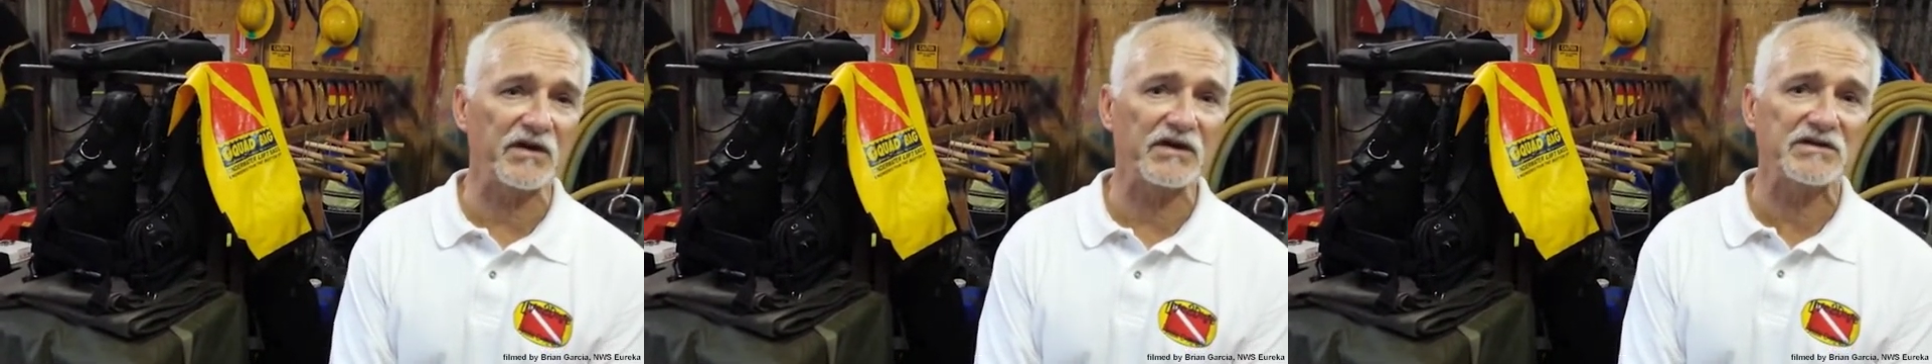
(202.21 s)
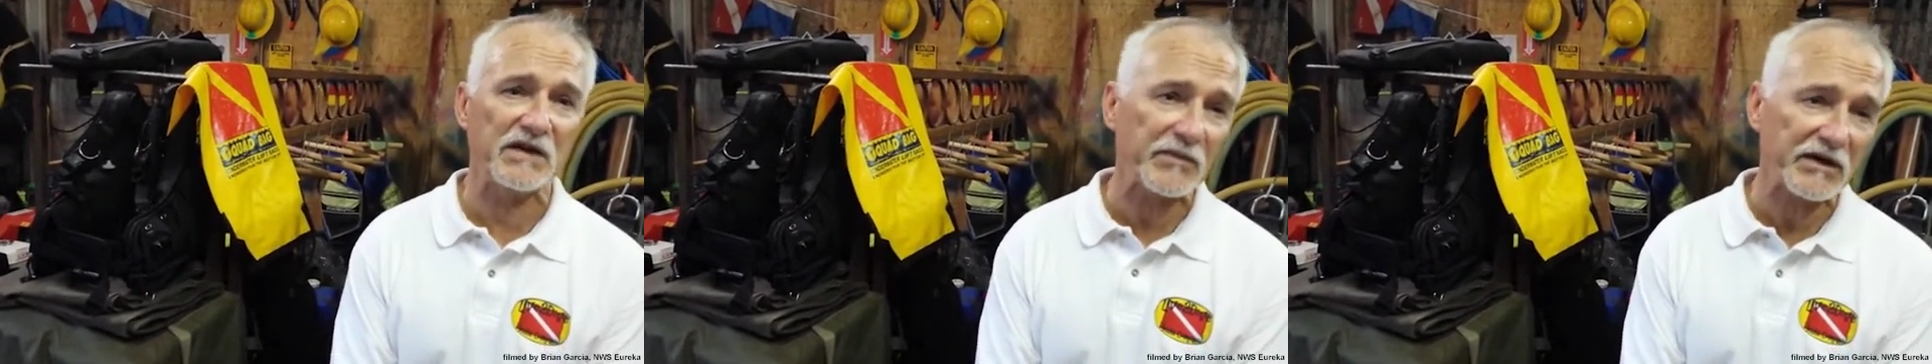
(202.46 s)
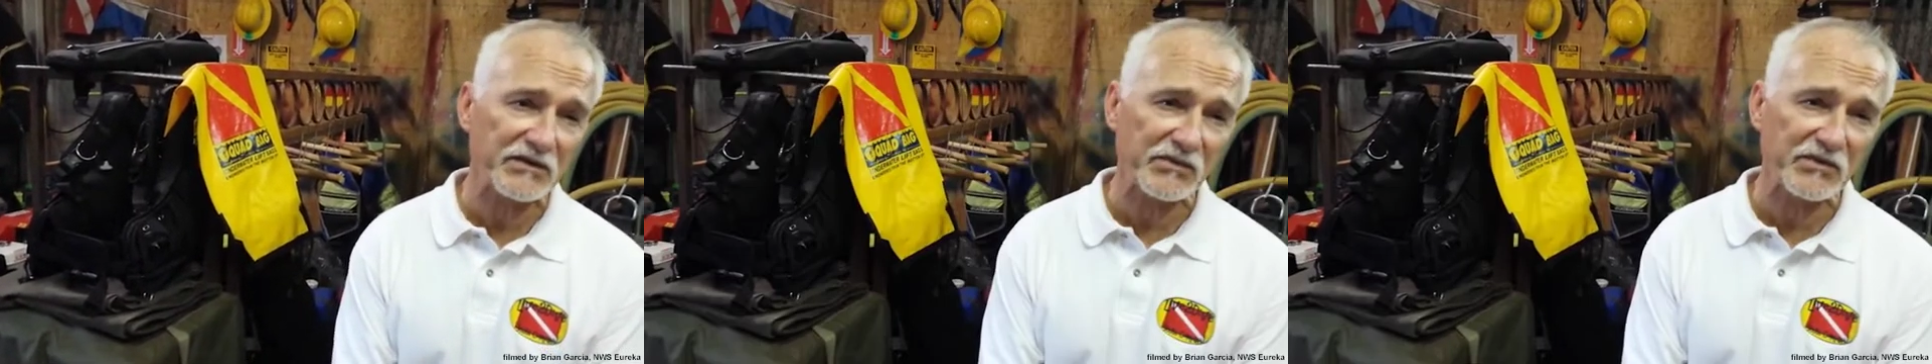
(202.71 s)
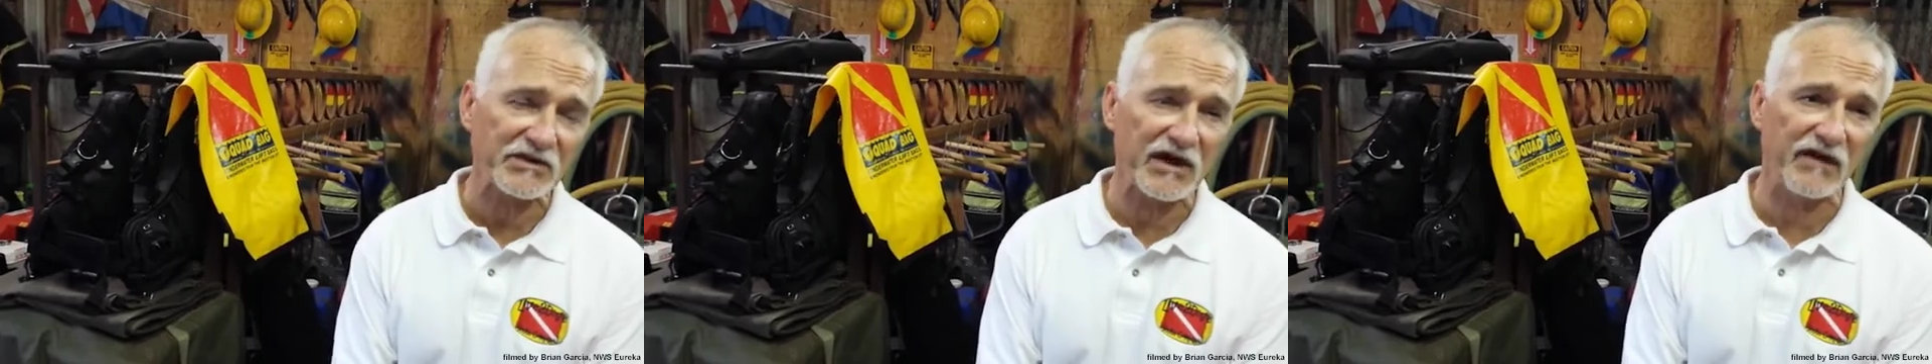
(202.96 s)
typically we
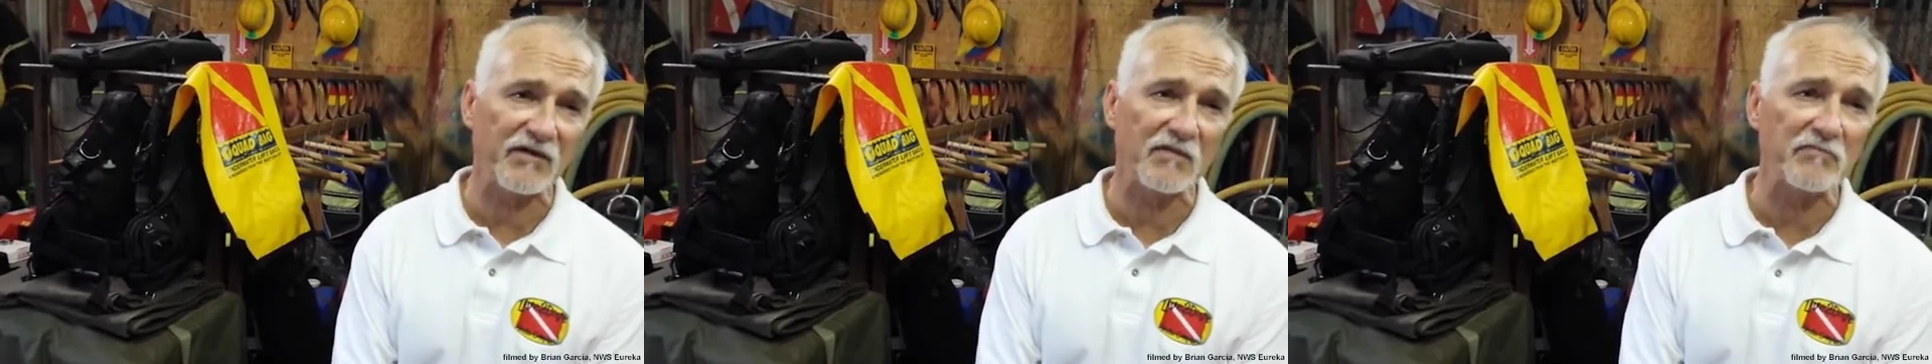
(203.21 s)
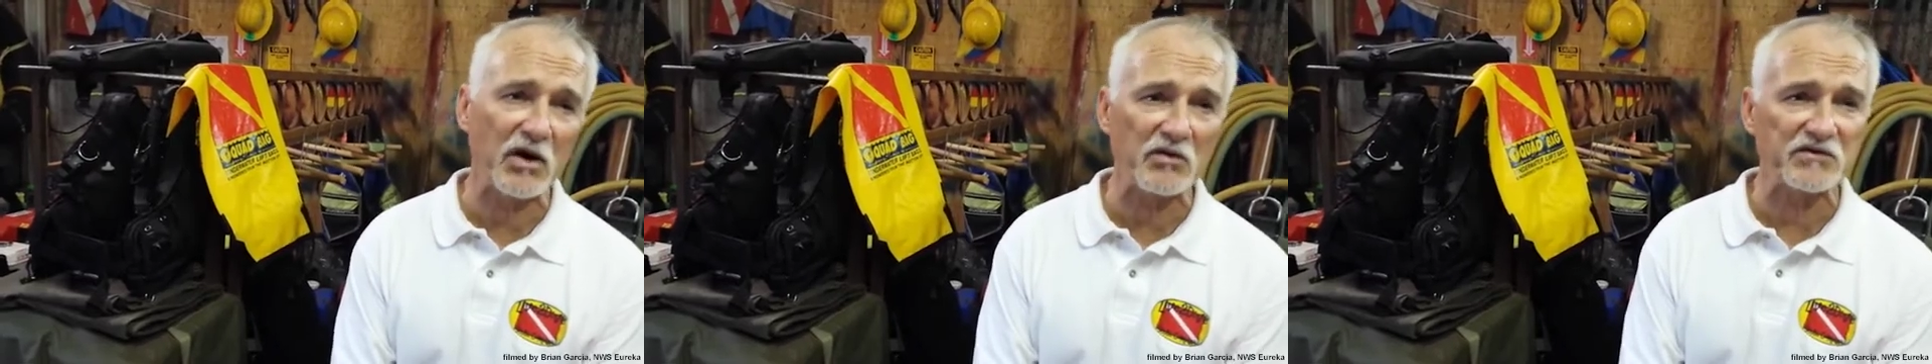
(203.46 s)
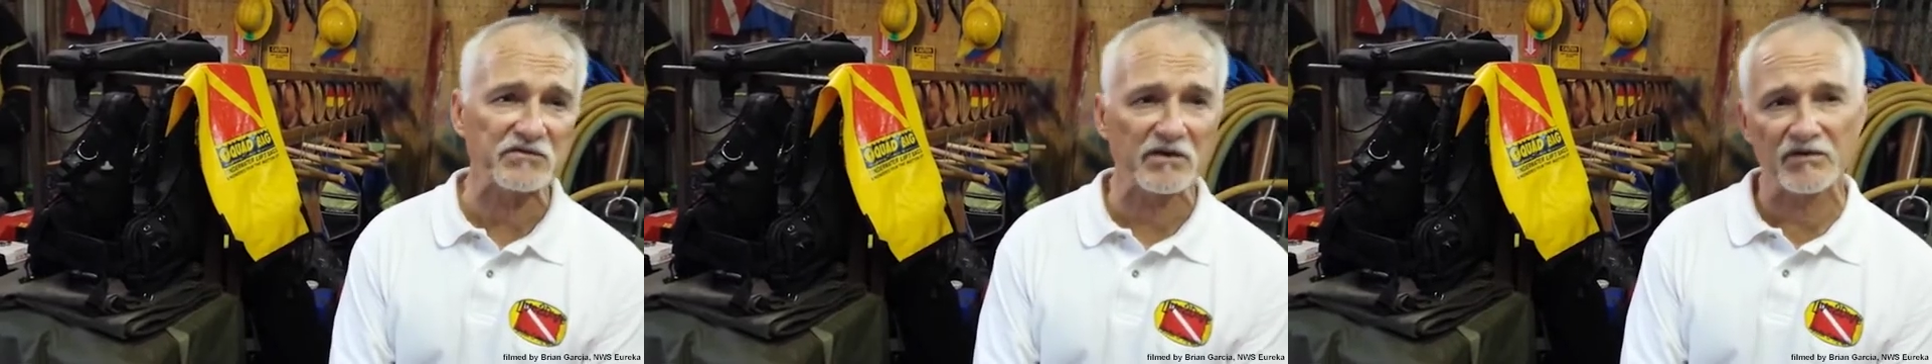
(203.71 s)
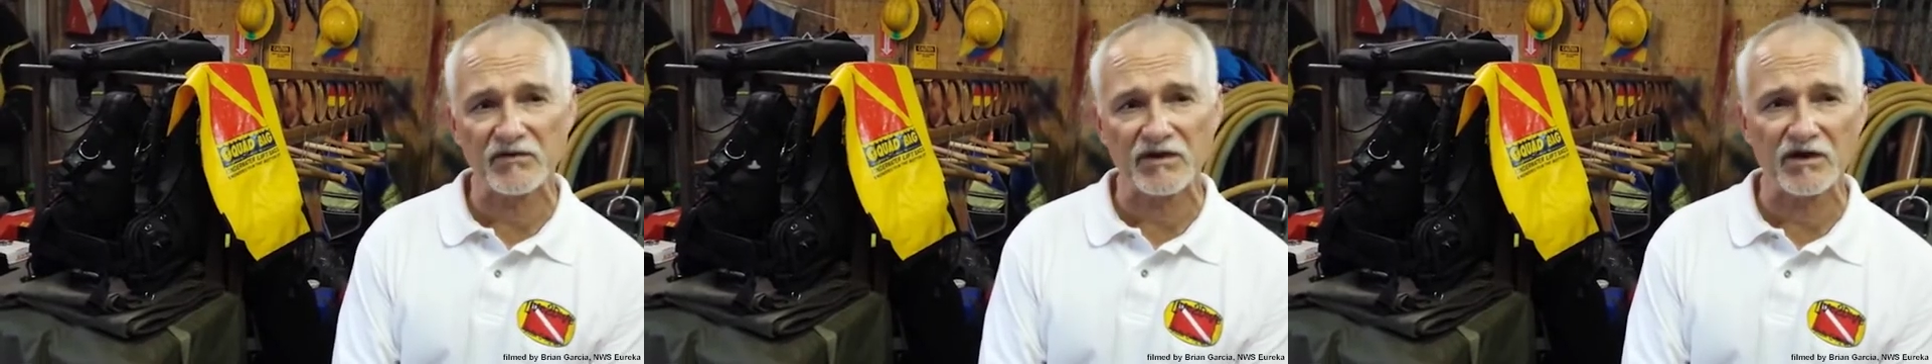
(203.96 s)
dive on boats rather
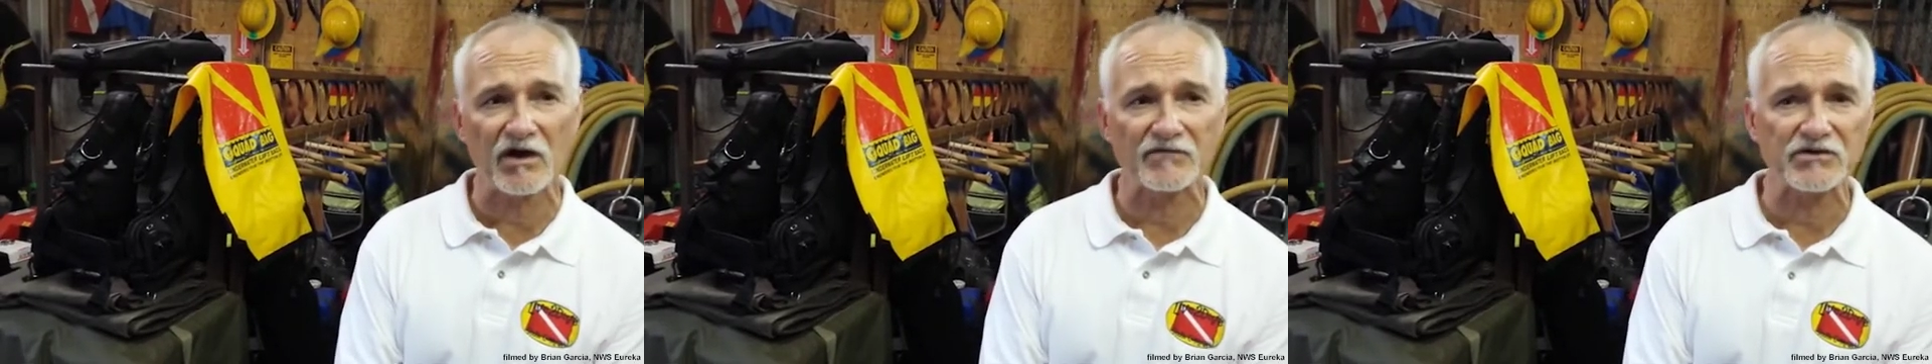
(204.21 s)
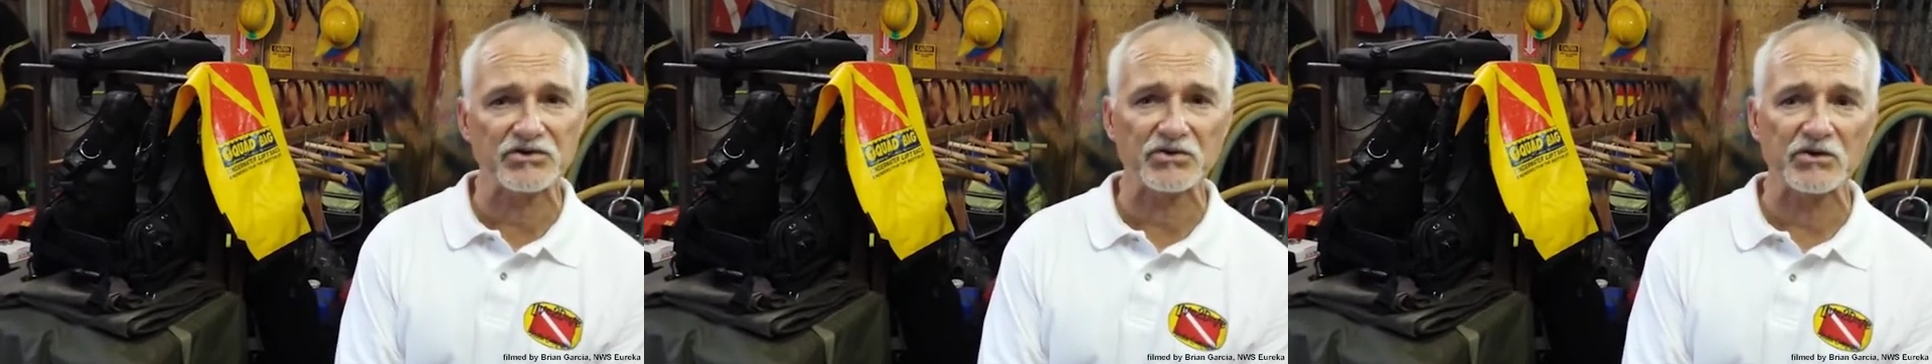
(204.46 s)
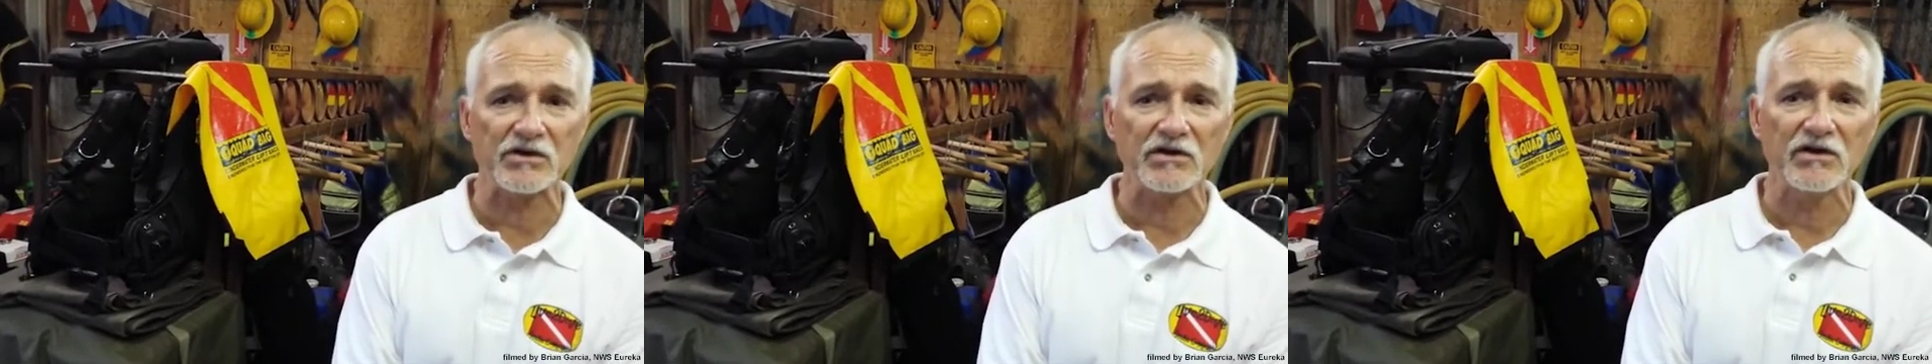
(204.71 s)
than off the shore.